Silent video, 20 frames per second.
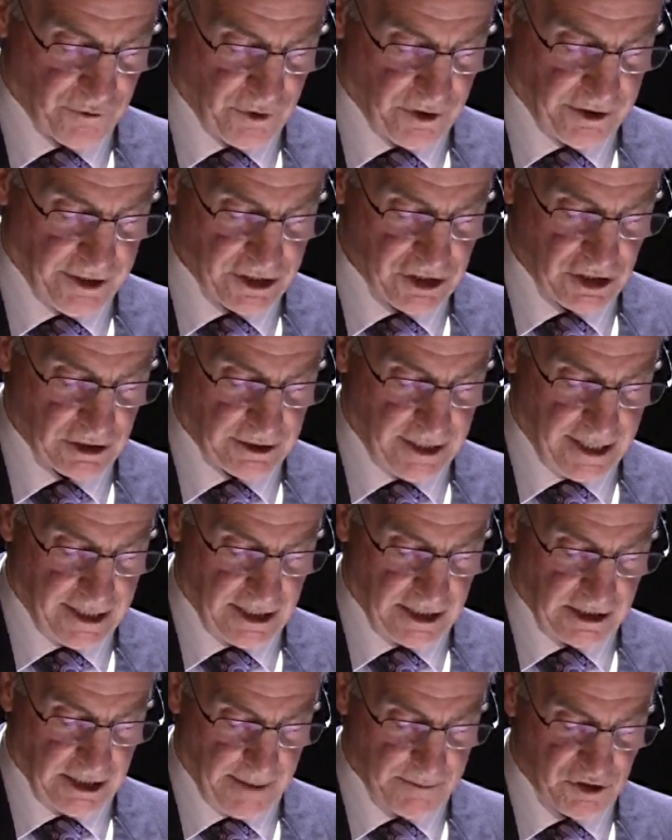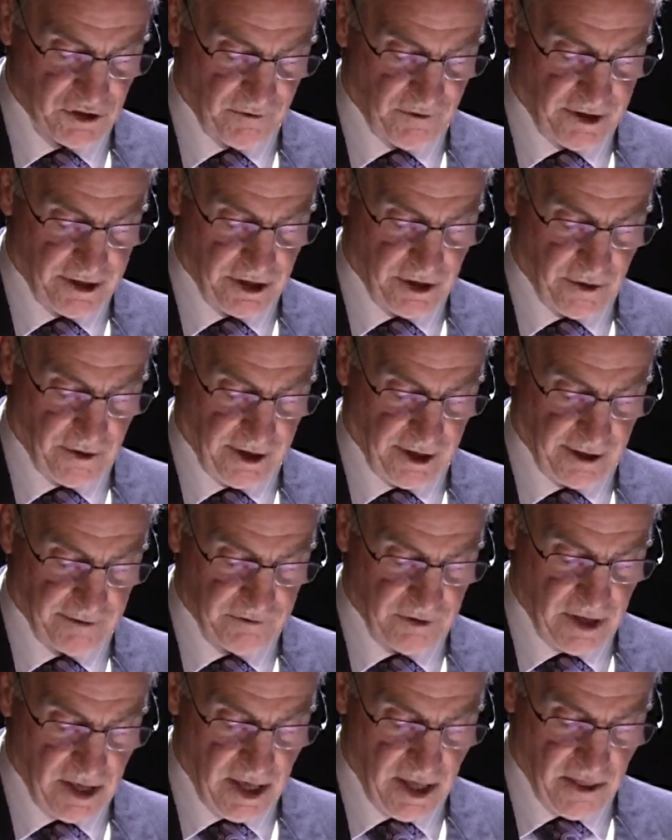for designating types of
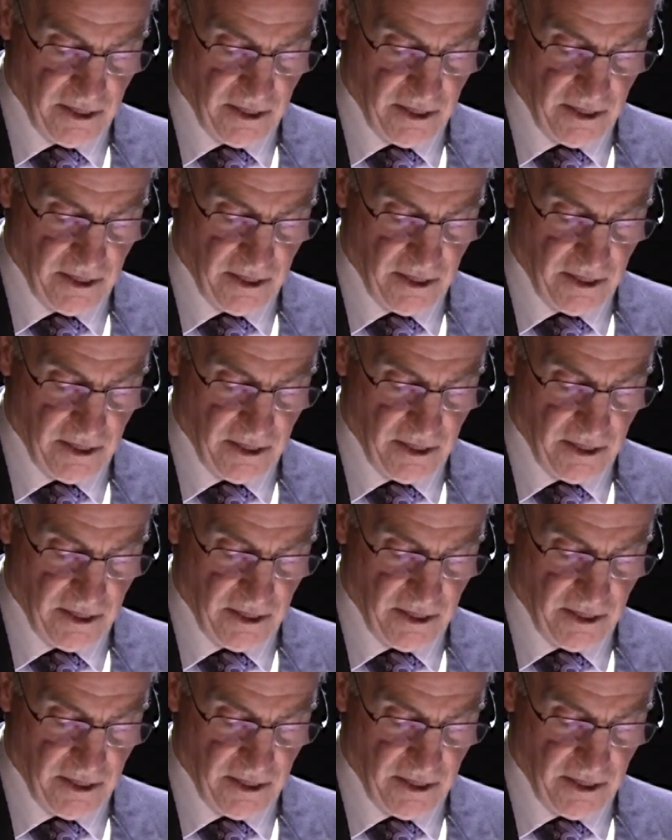aircraft,